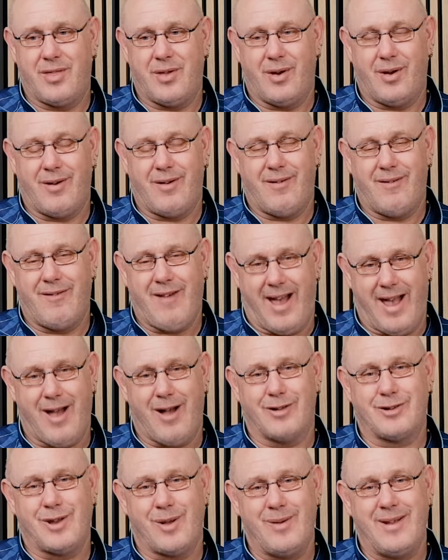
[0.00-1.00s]
thought, right,
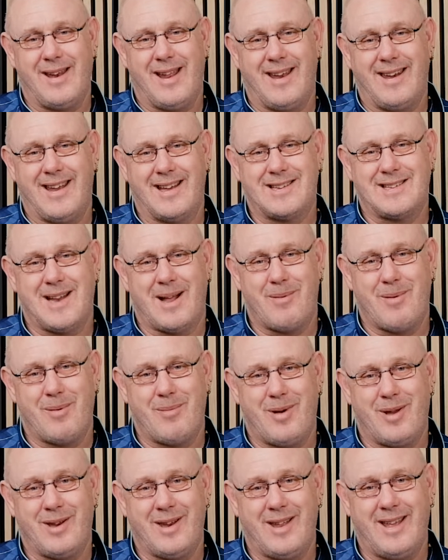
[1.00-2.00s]
I'll do it then next time
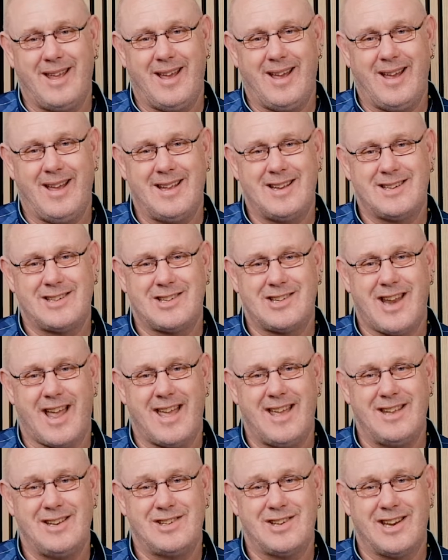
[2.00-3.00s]
I'm on the
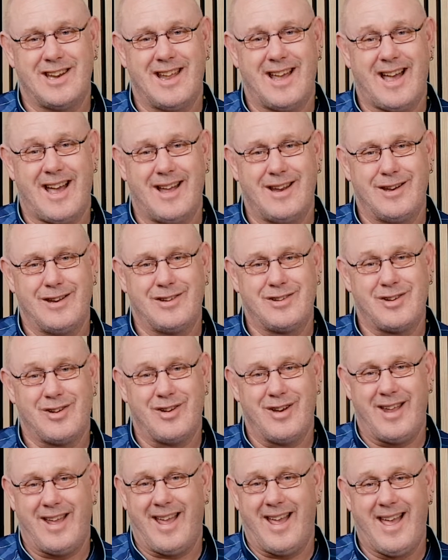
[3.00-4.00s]
stage, and I'd
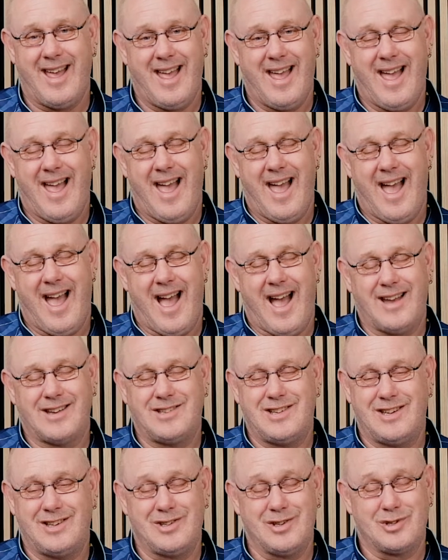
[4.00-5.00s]
done it, and
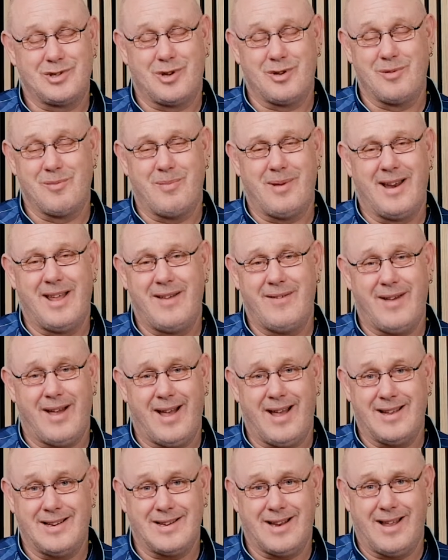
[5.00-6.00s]
she just couldn't believe it.
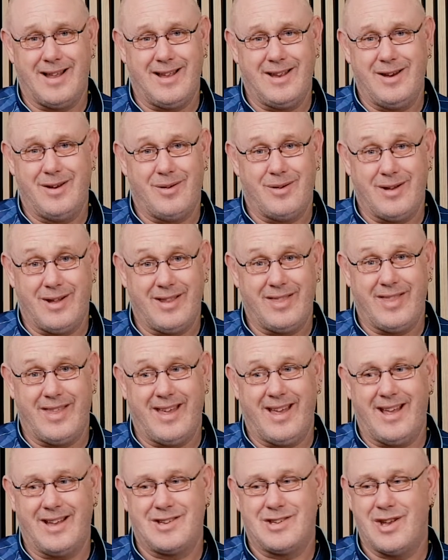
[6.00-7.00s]
I
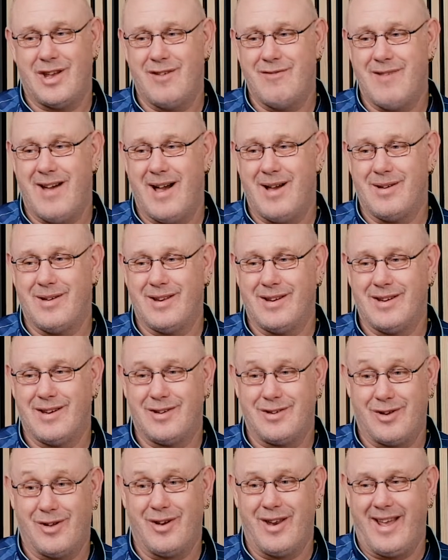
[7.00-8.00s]
turned around
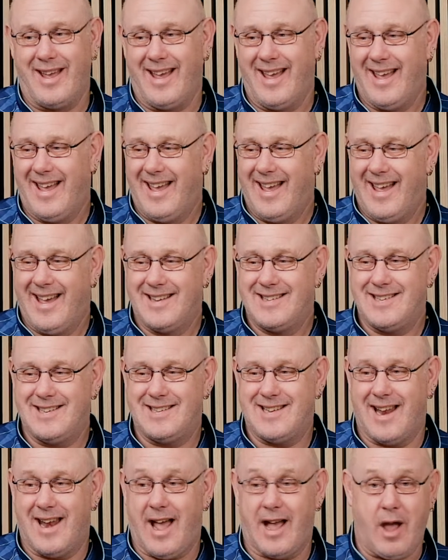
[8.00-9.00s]
and done it. She
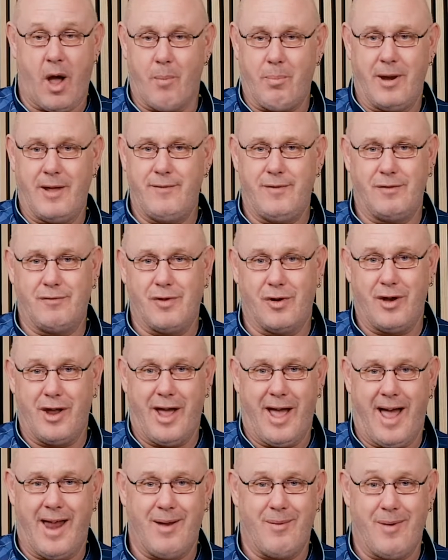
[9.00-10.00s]
said, I can't believe you've done
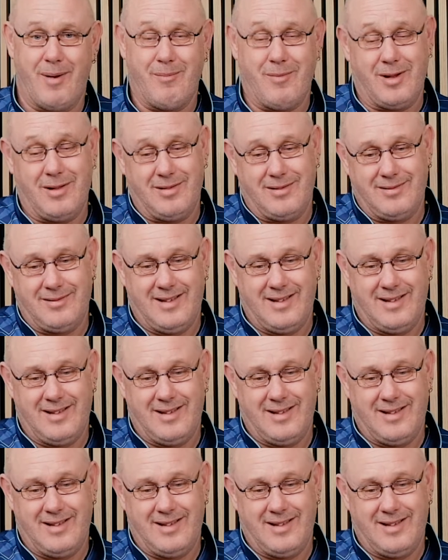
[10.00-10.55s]
it. And I went, well,